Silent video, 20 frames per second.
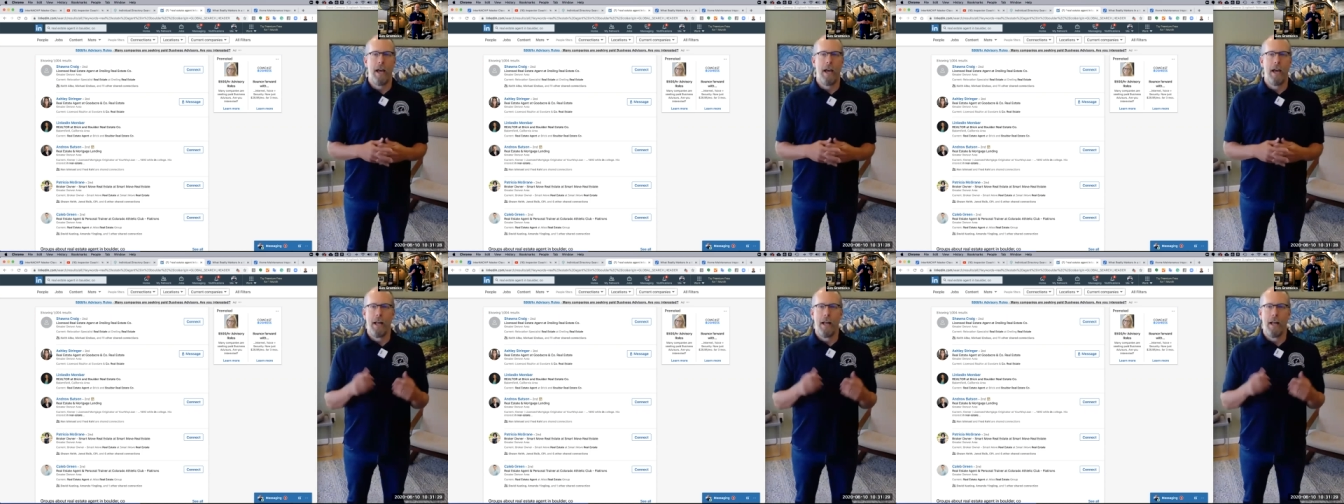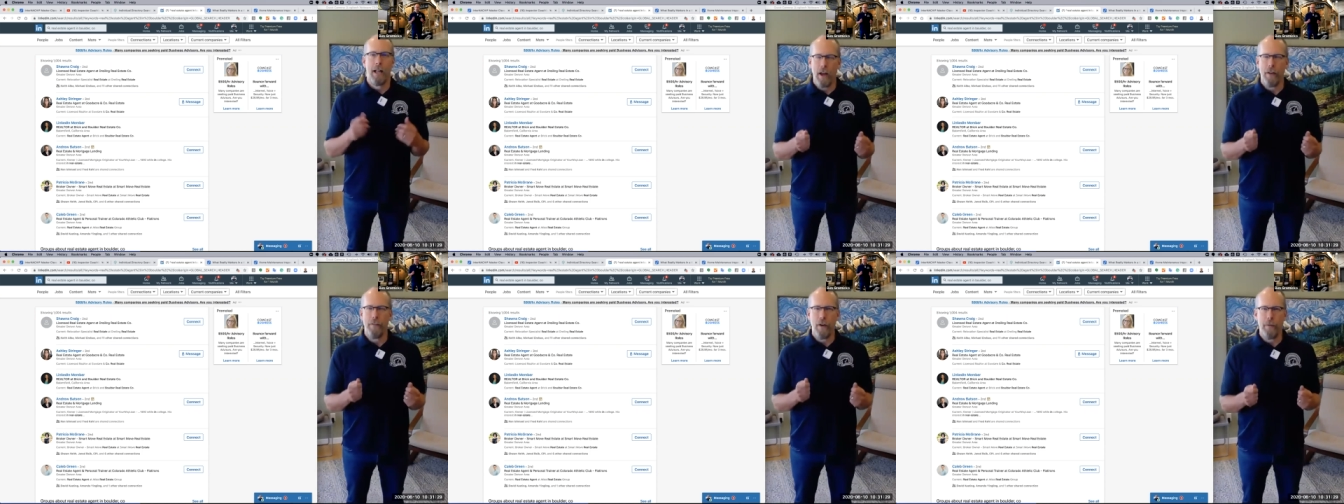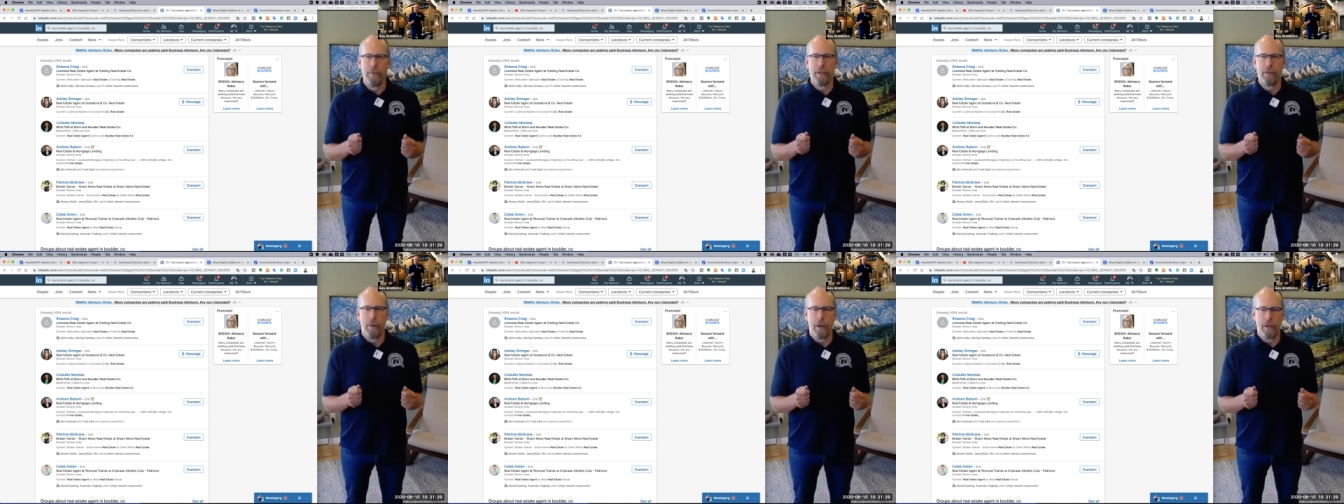A lot of home
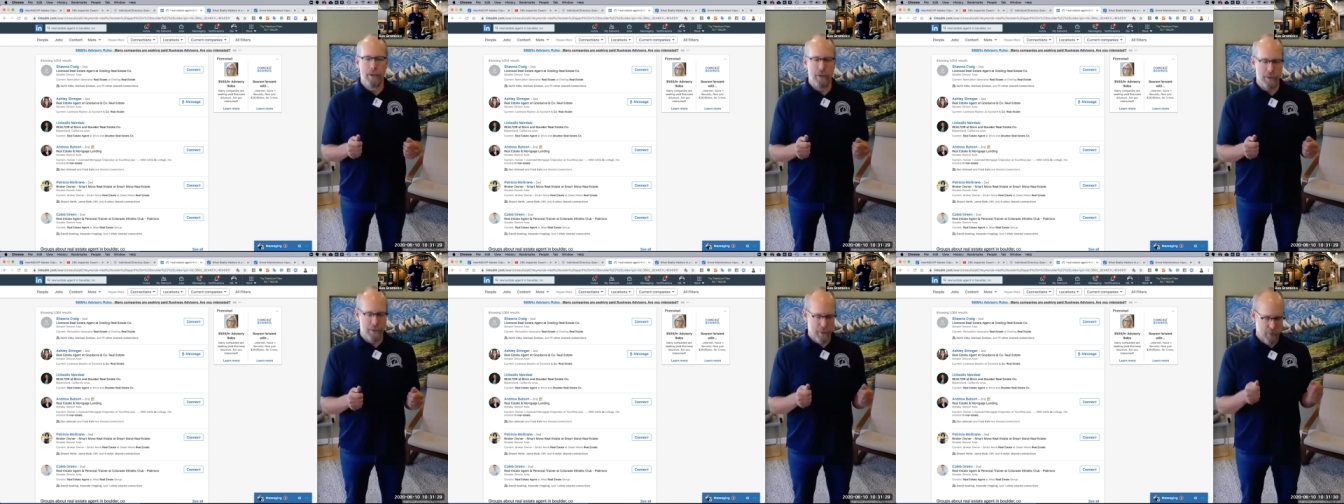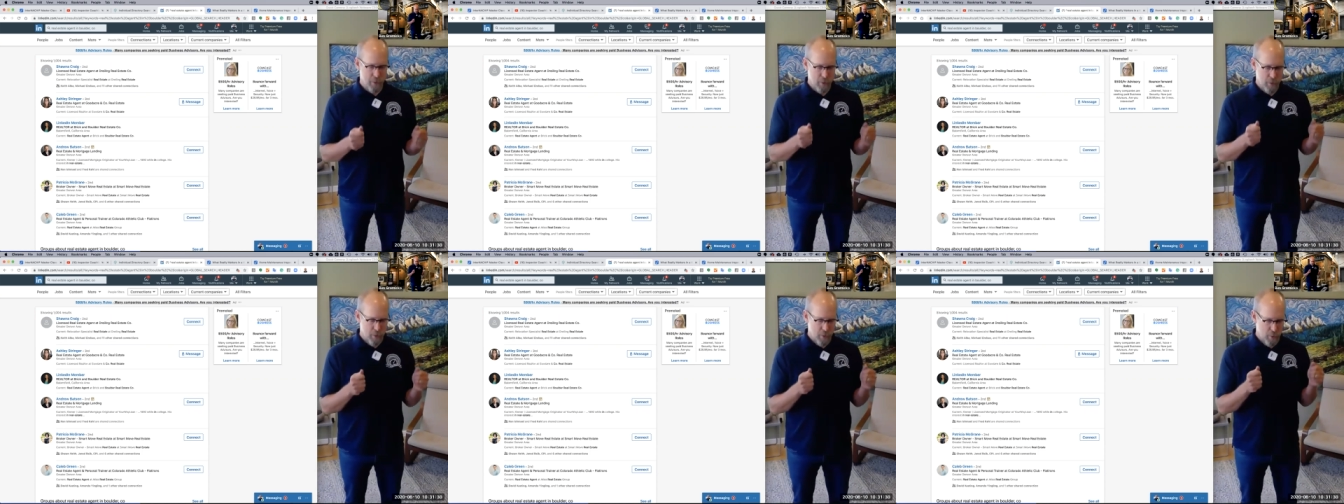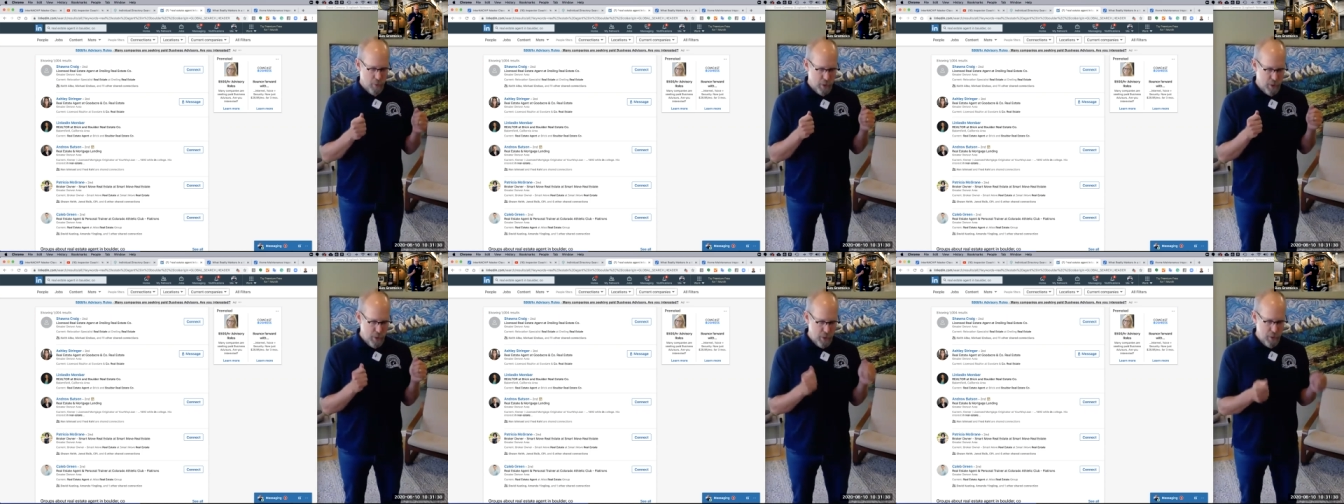inspectors
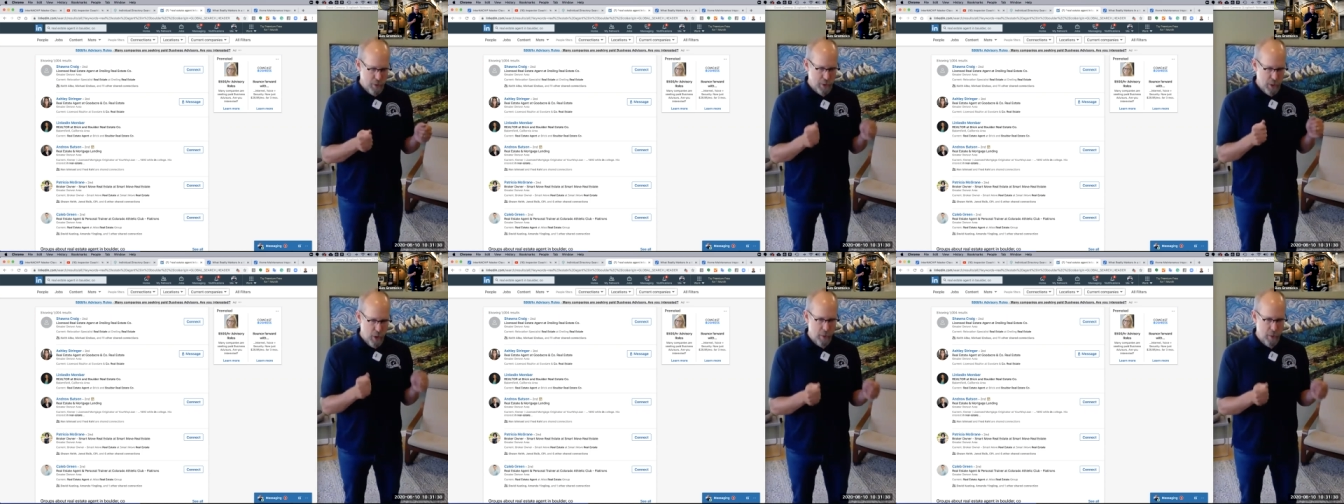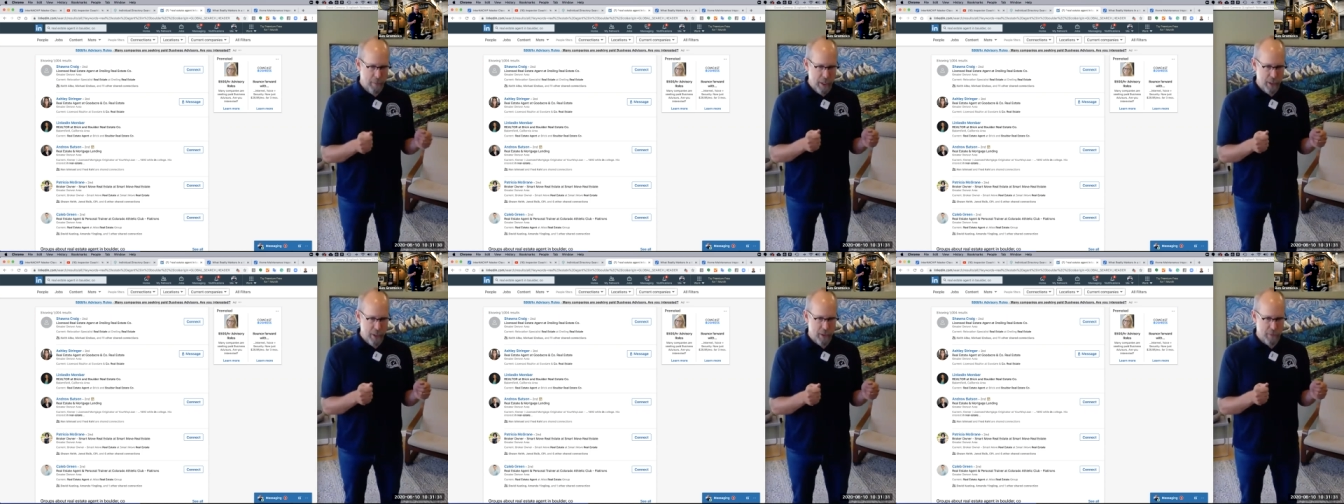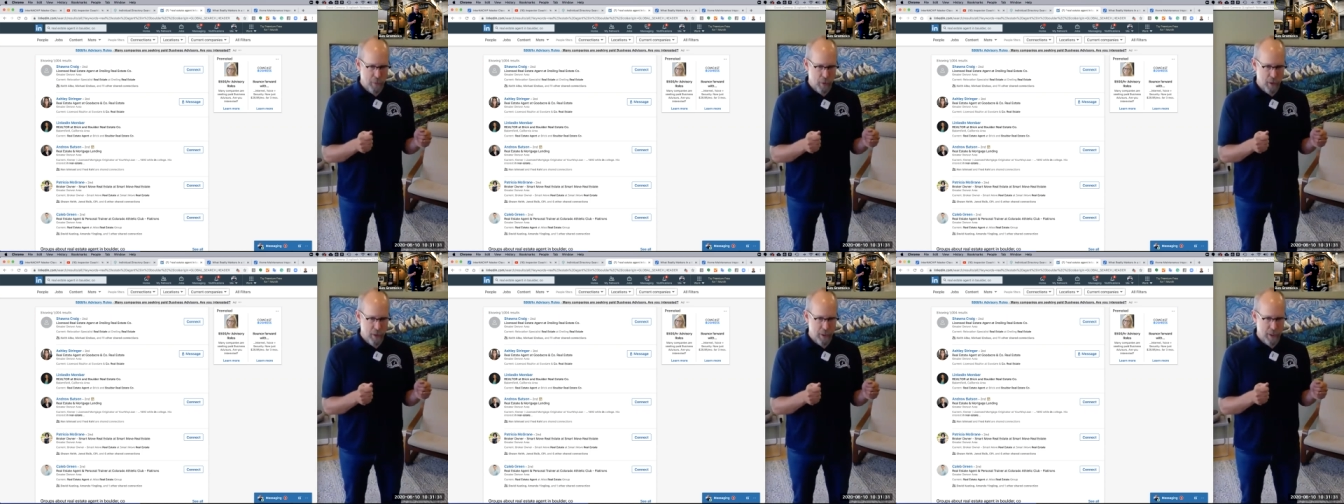will use a home maintenance
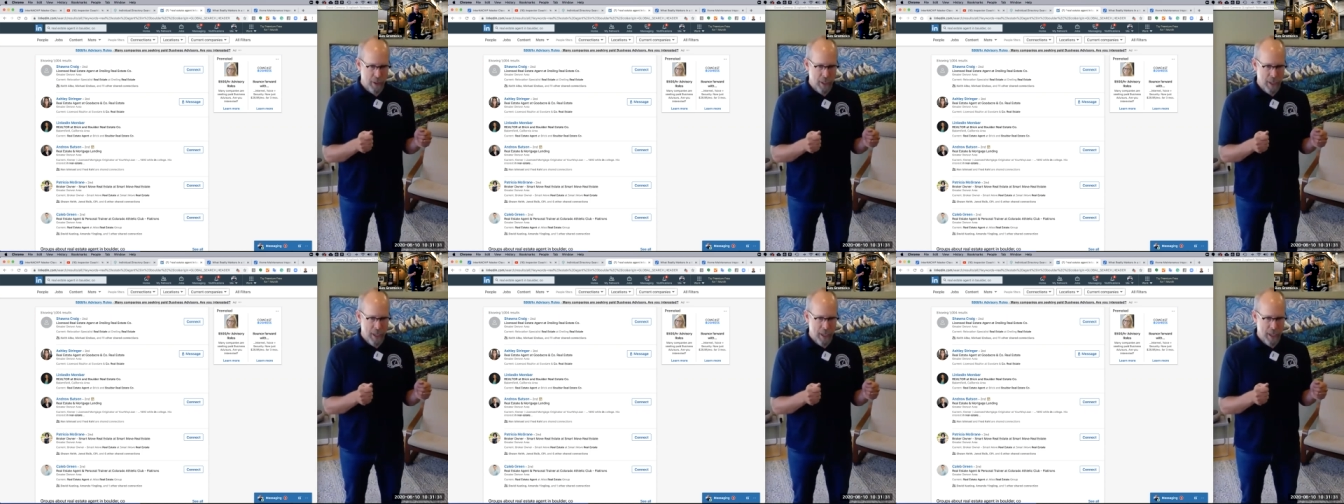book